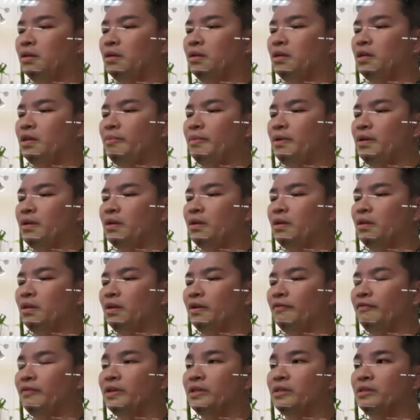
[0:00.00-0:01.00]
I mean, I
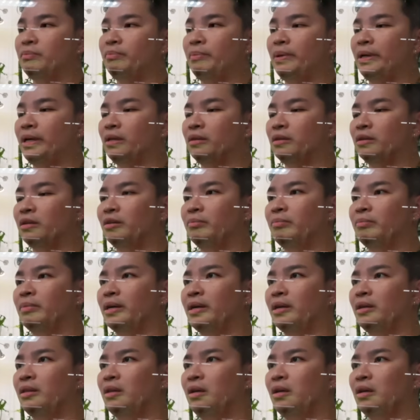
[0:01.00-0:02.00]
love this planter, but
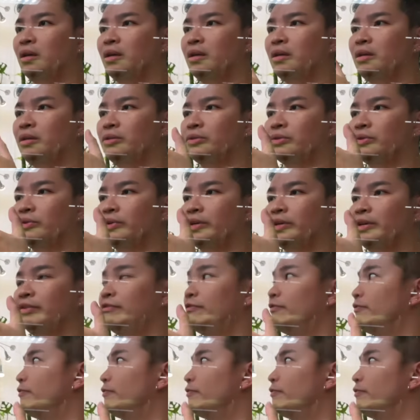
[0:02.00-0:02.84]
I think I need to